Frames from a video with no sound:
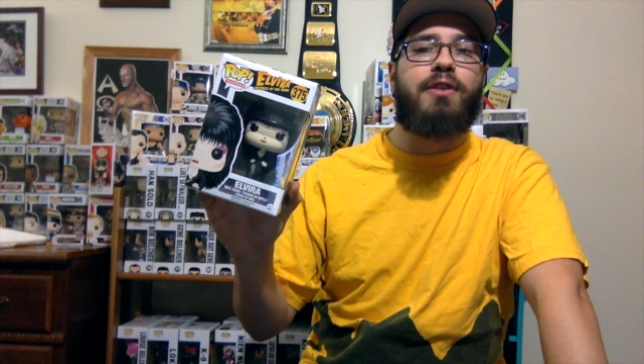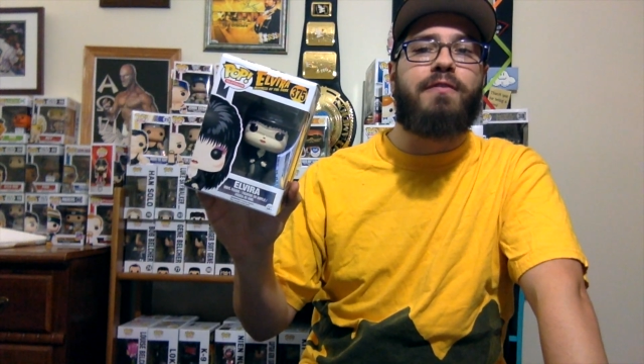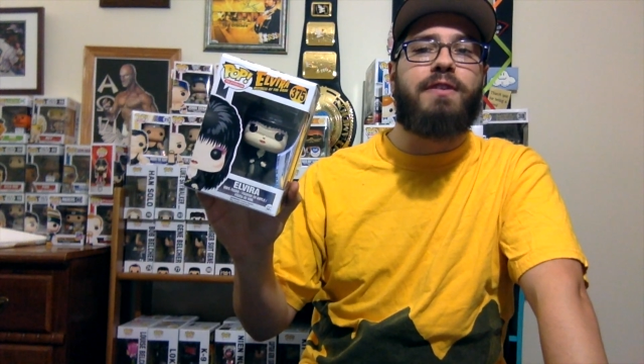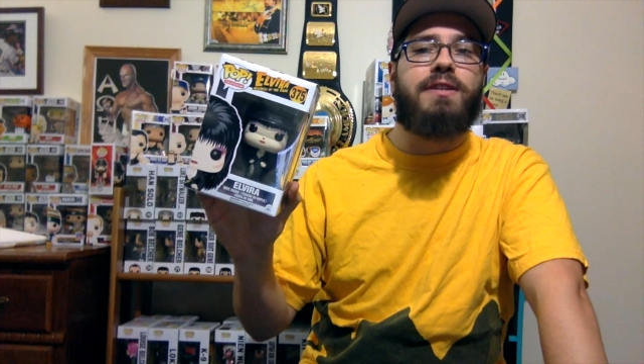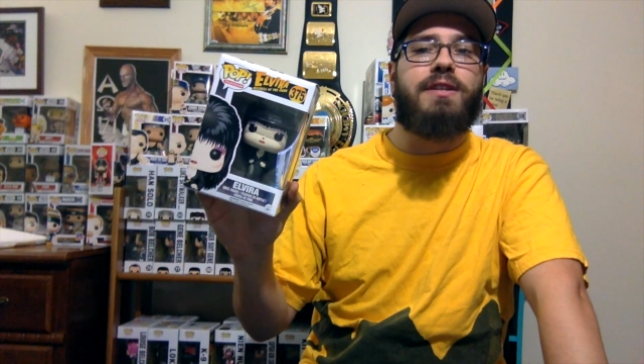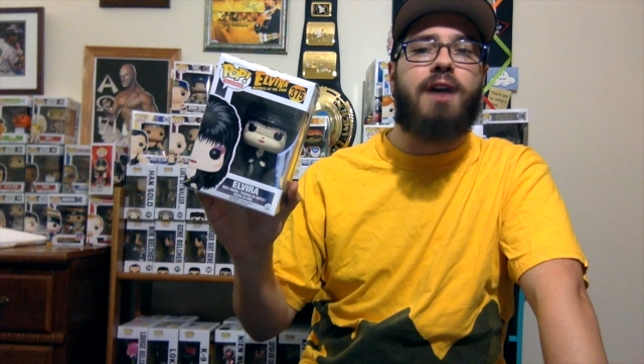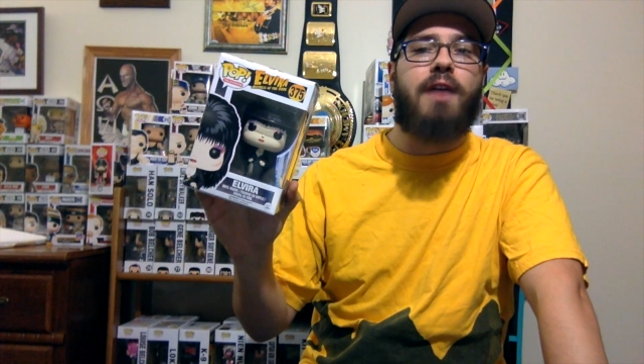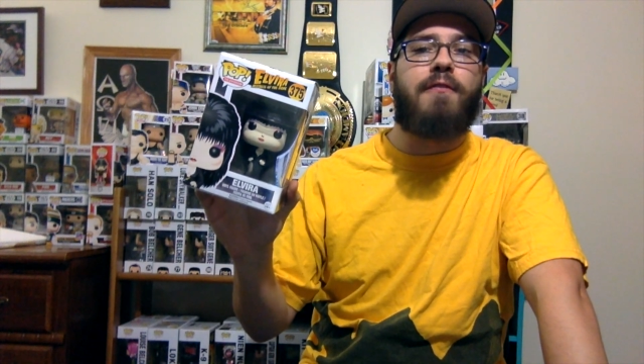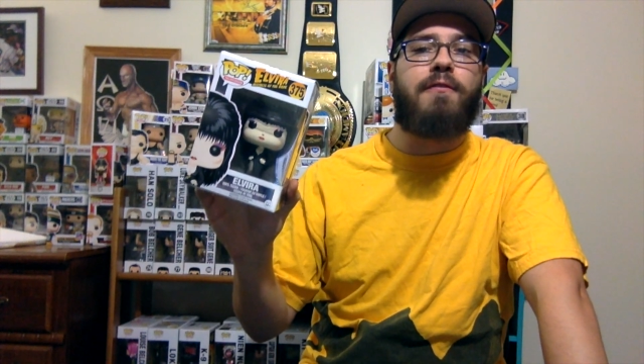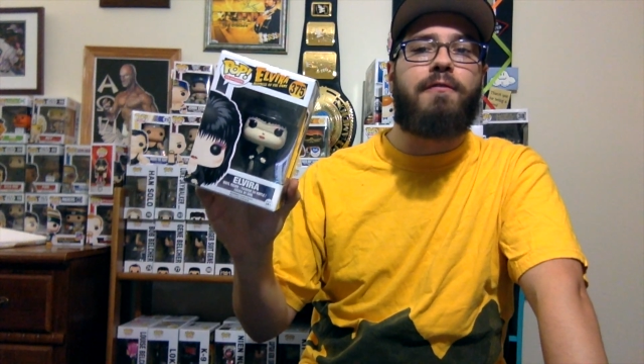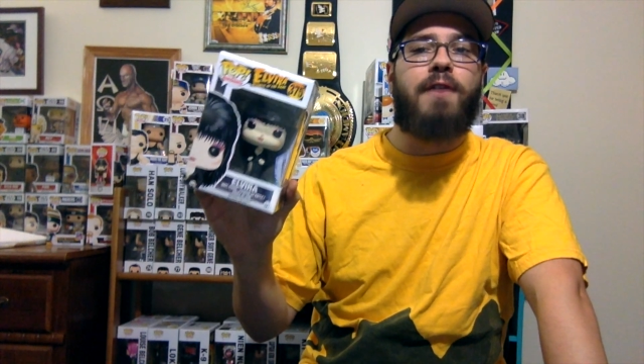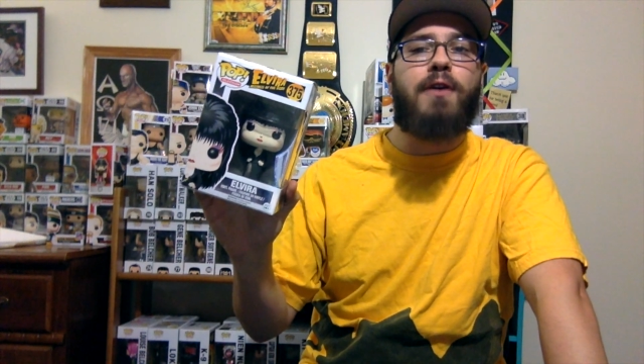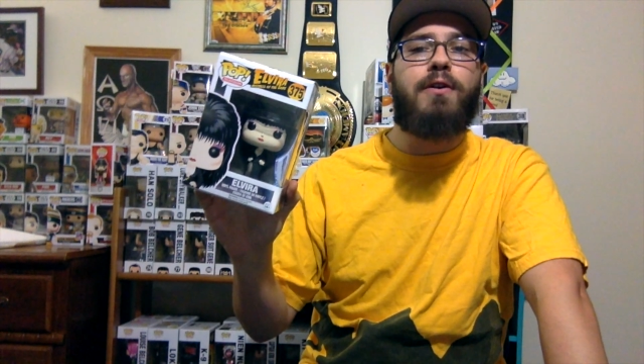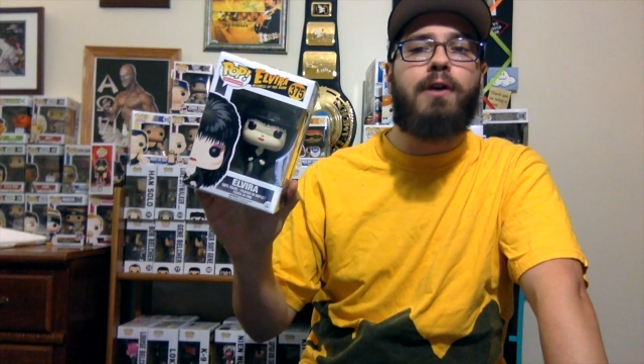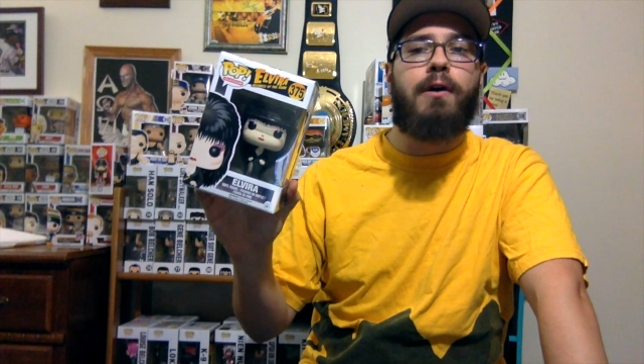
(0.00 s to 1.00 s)
of this on
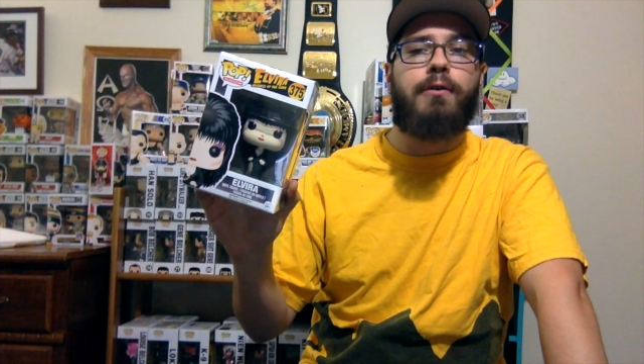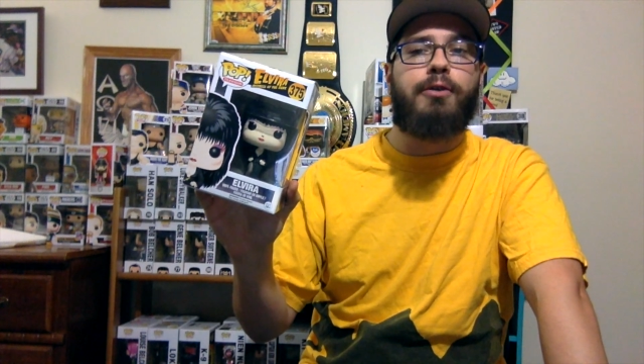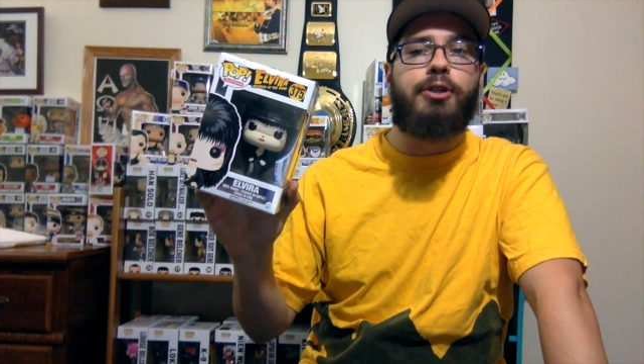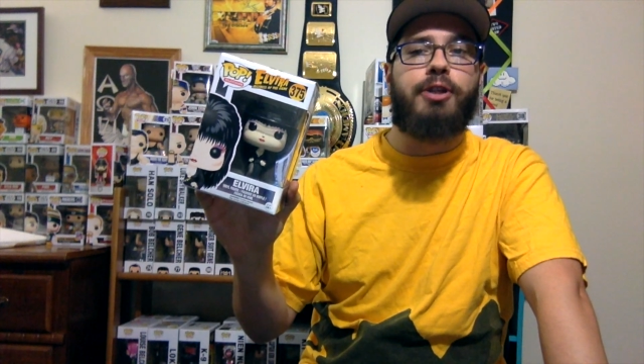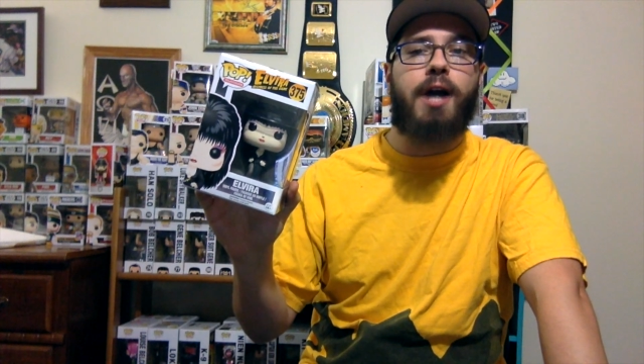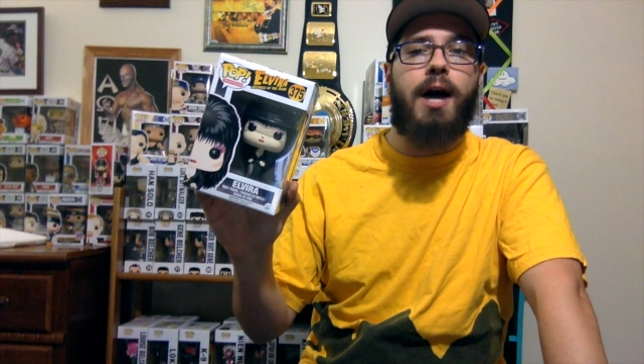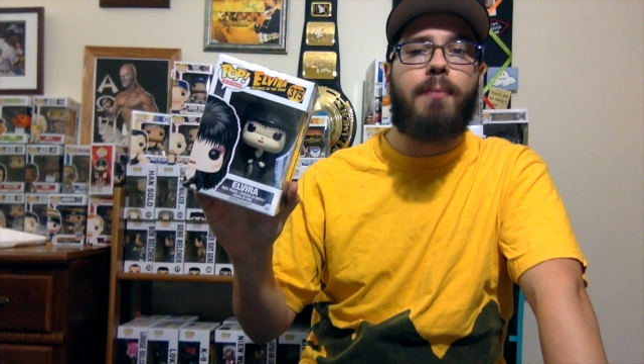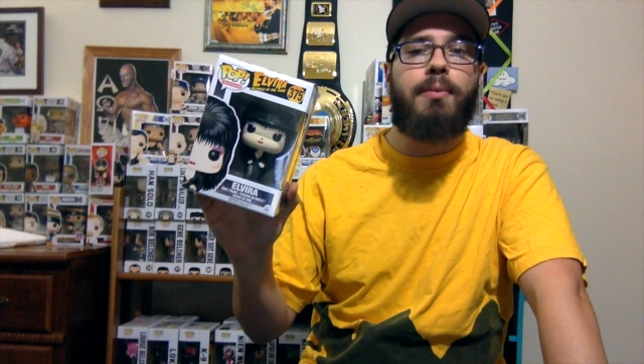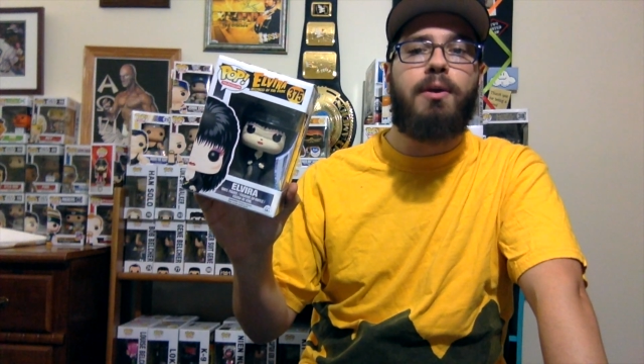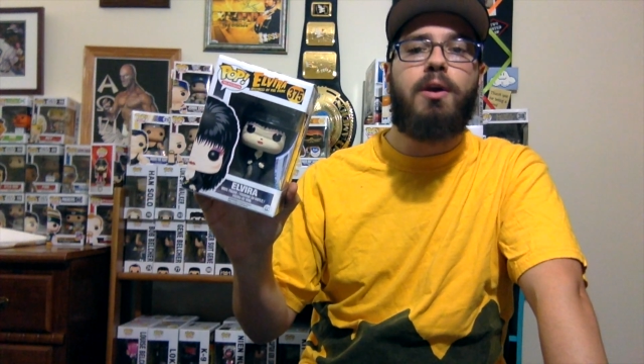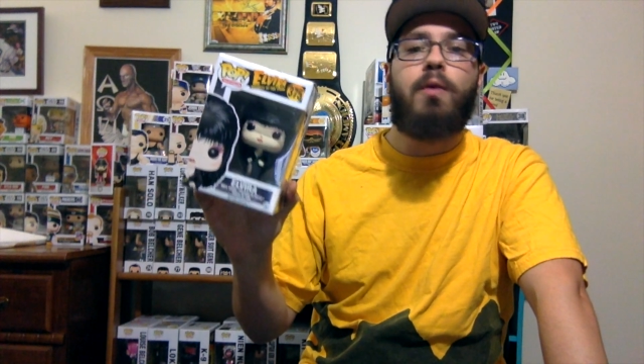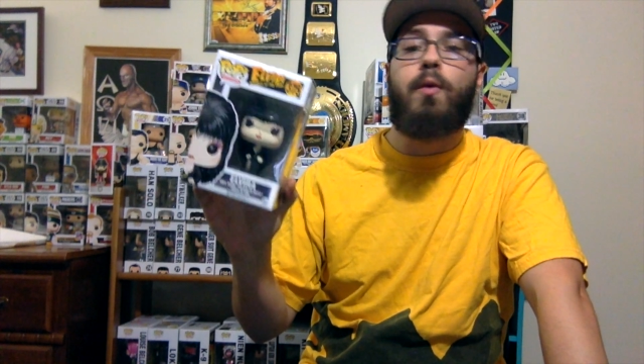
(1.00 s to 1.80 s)
Funko Shop